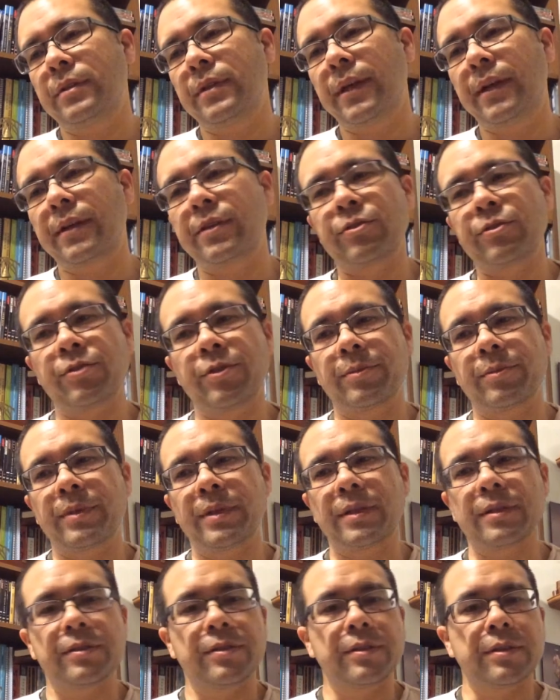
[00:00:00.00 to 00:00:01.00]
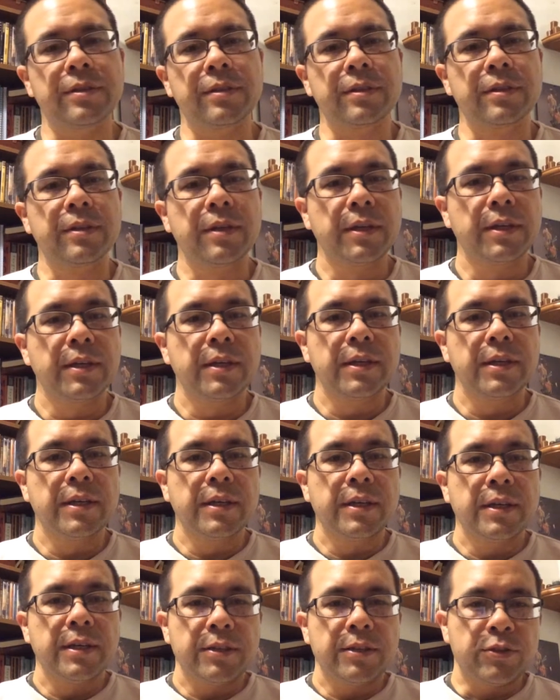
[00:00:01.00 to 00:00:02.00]
that contributed to
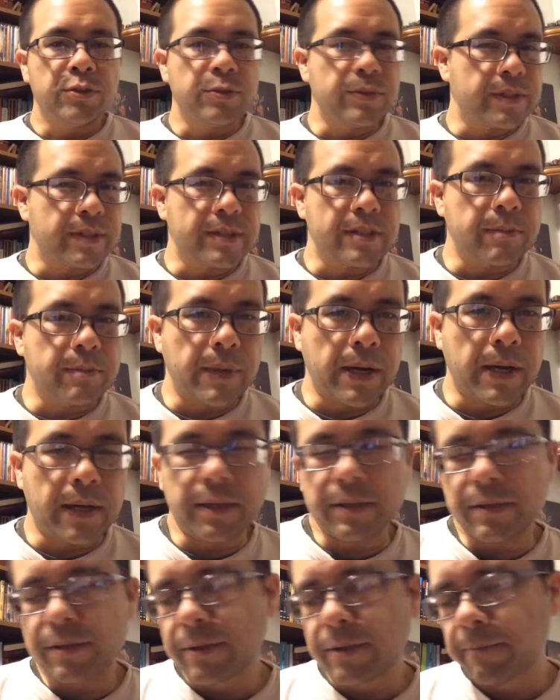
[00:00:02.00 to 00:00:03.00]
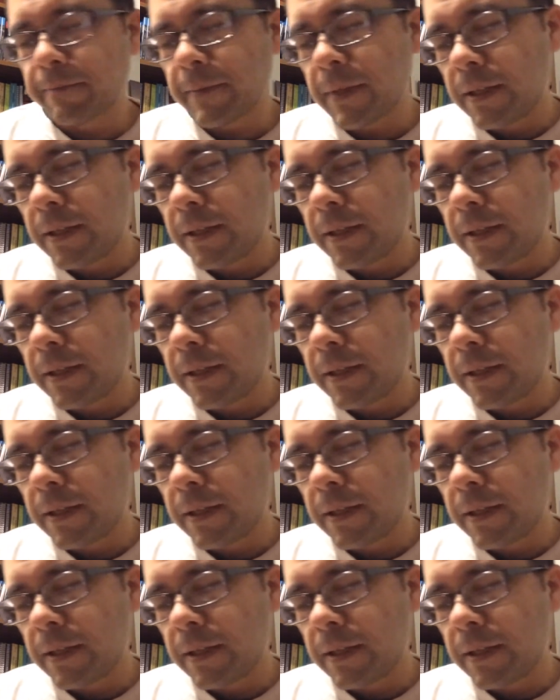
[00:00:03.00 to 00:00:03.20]
to its demise.